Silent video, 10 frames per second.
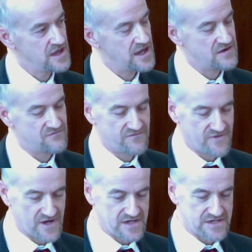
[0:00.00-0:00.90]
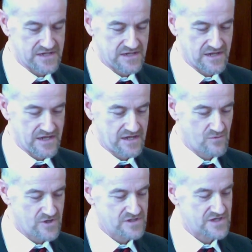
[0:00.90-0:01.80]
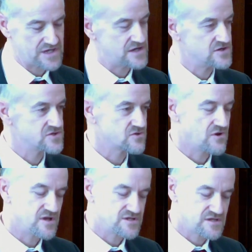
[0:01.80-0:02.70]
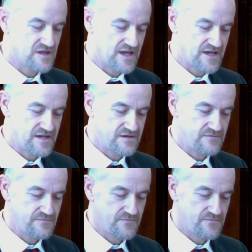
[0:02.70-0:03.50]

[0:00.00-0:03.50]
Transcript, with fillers: and fight anyone that dares cross the line.